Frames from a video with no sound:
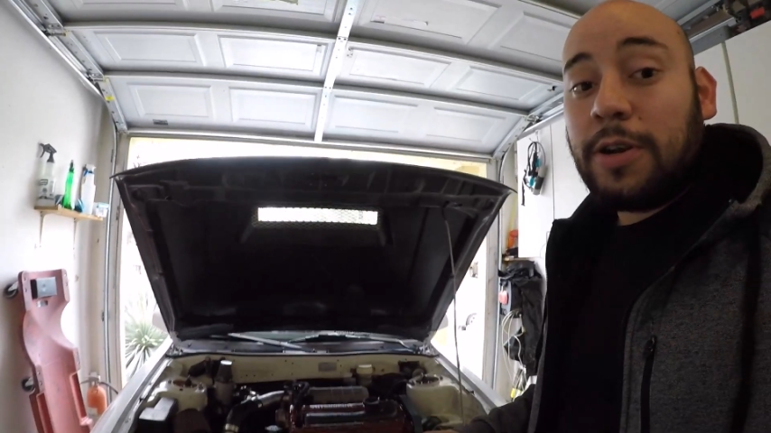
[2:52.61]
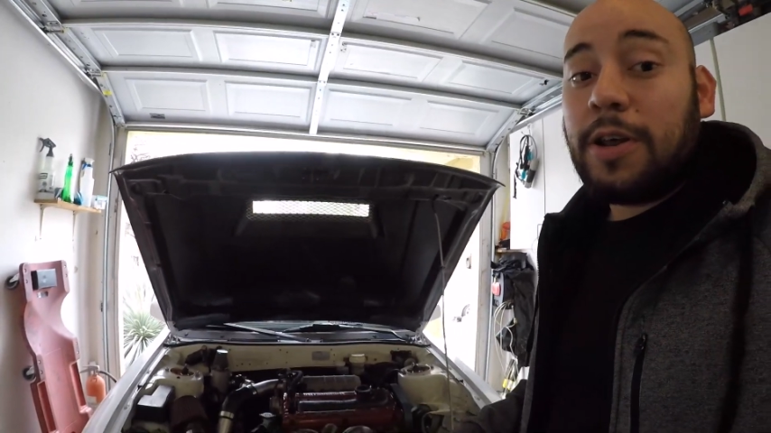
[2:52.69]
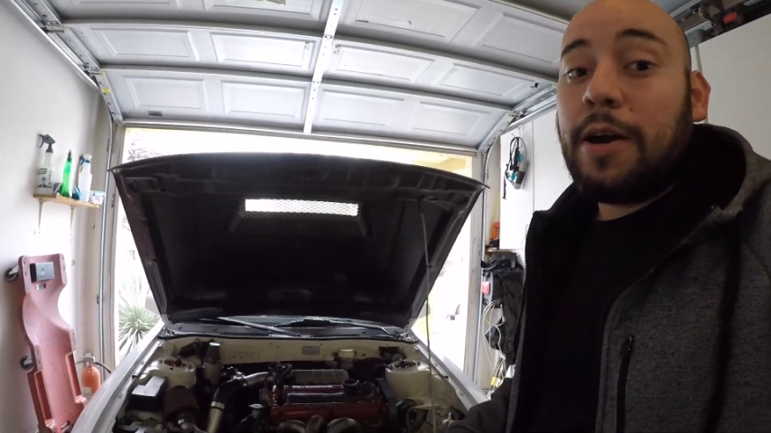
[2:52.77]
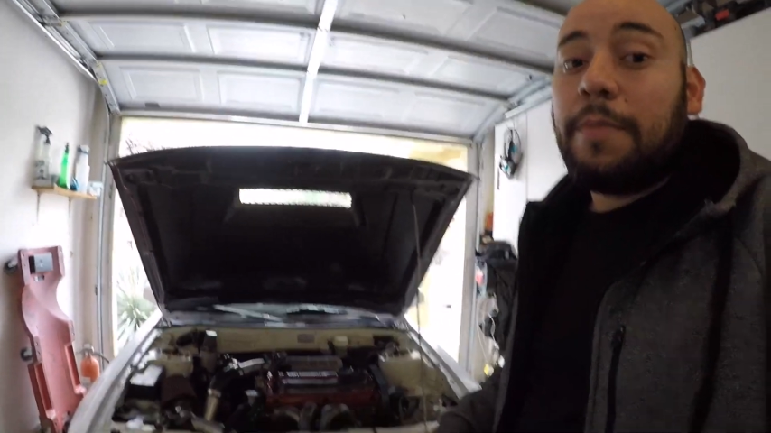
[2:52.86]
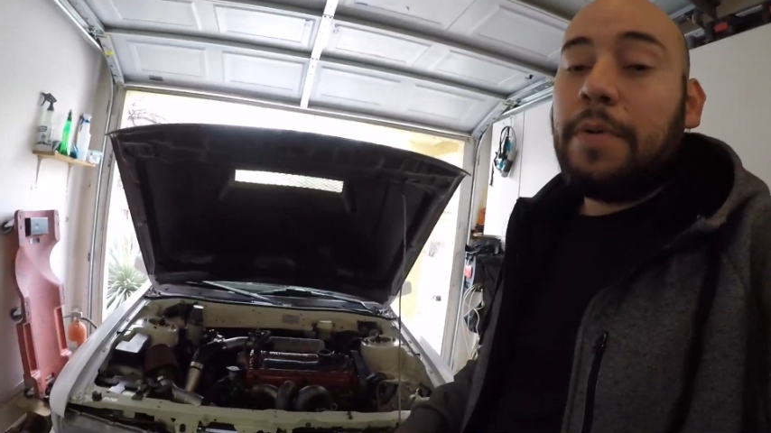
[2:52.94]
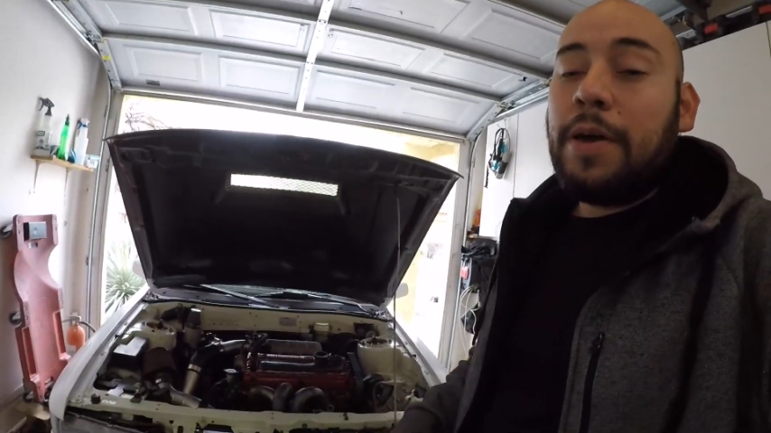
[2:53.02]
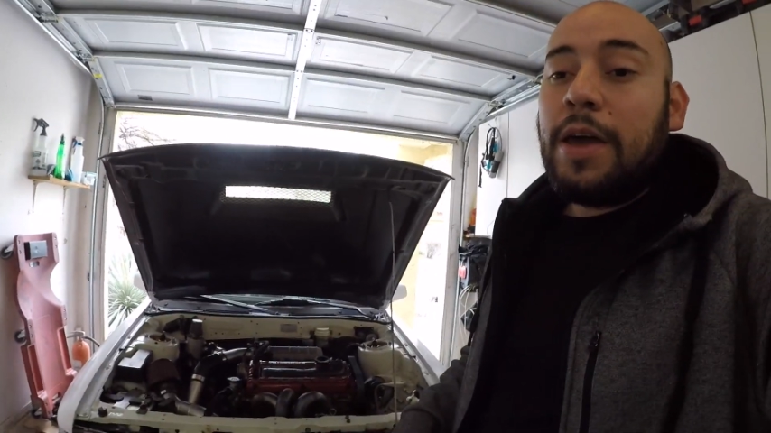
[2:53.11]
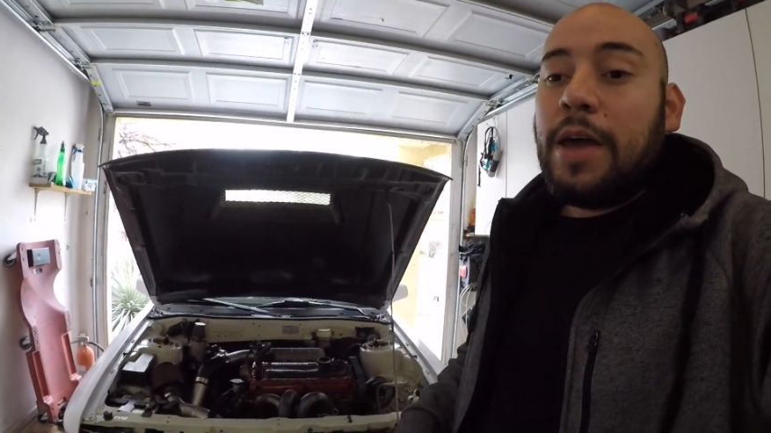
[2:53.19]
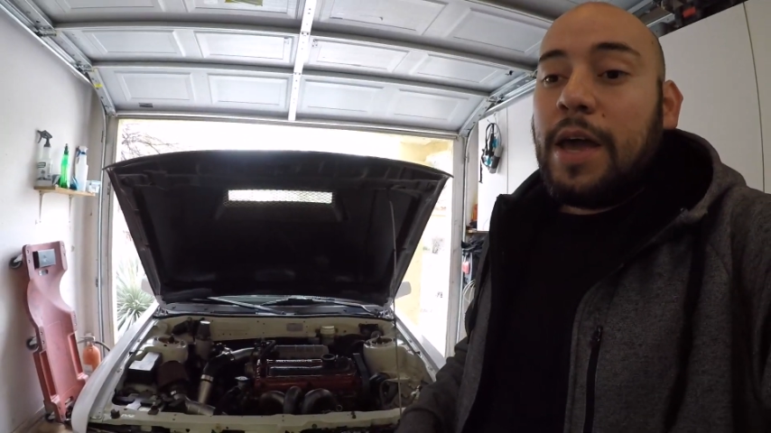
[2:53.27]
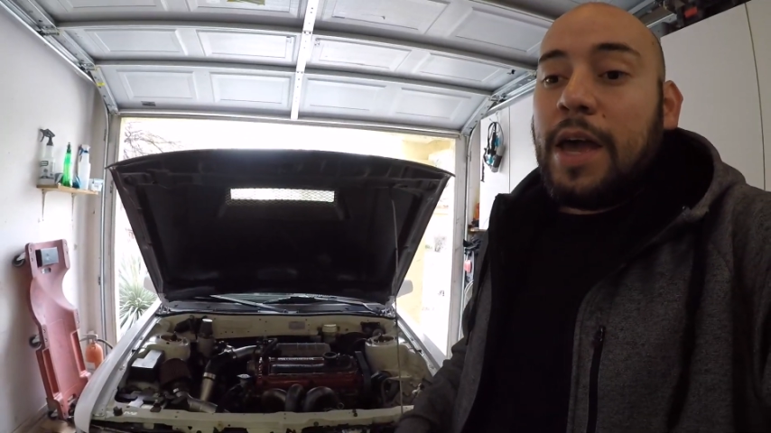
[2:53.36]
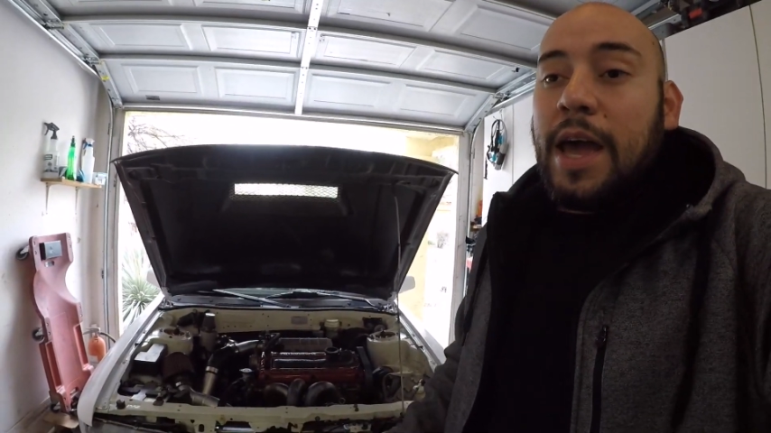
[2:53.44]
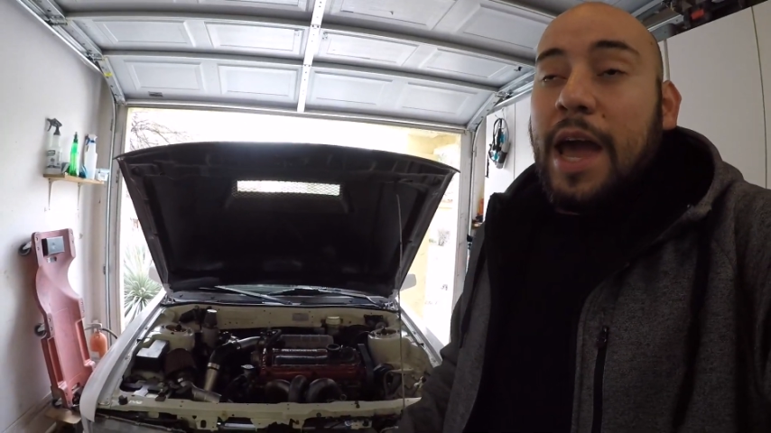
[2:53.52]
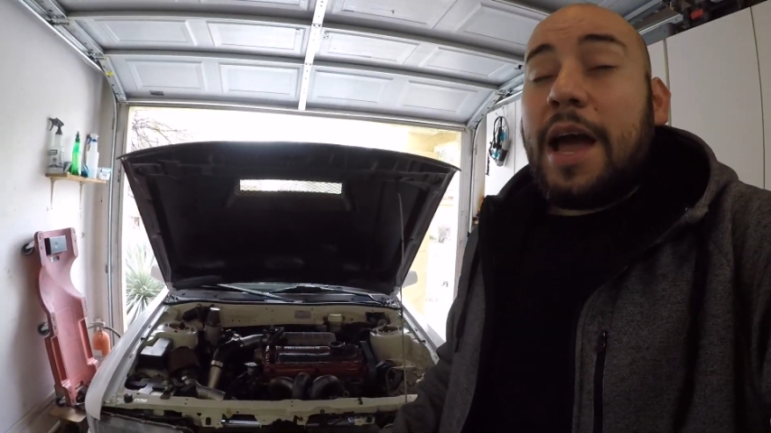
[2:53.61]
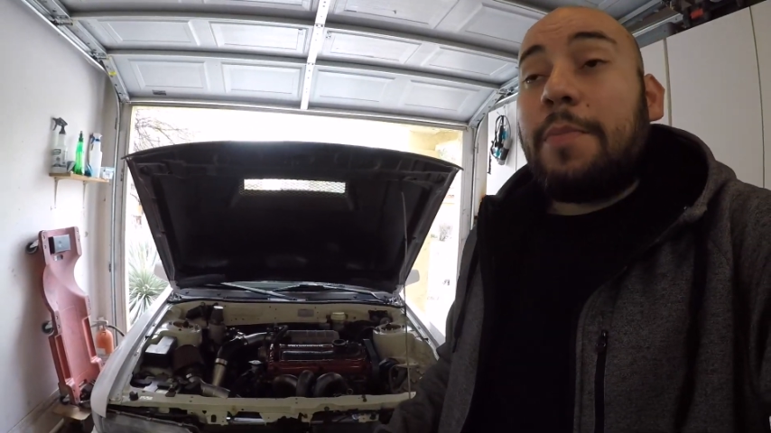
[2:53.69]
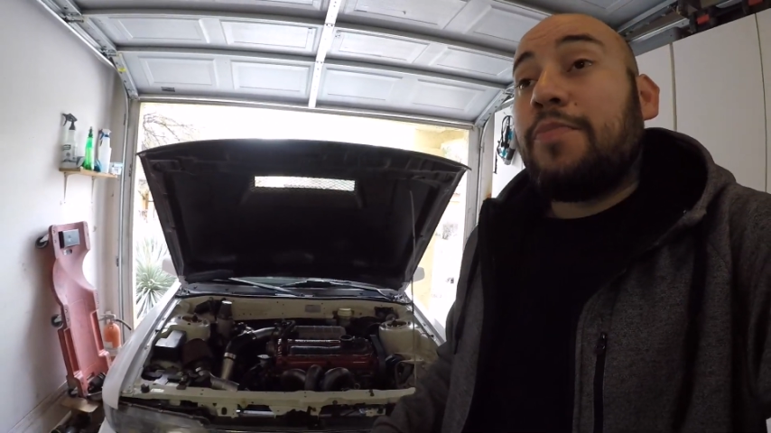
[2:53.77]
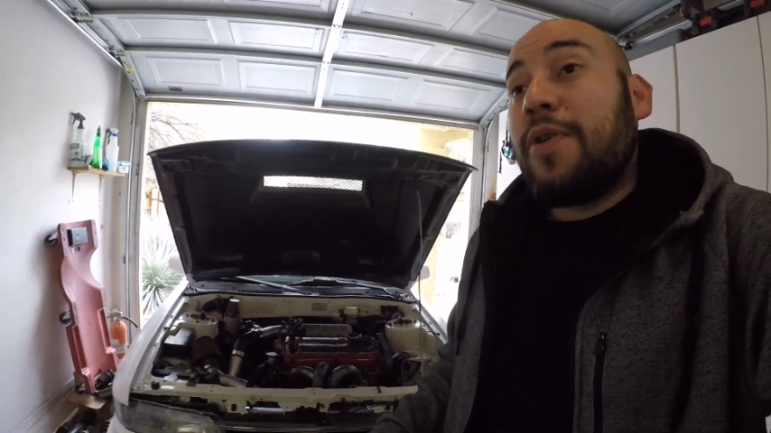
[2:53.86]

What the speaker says: it up and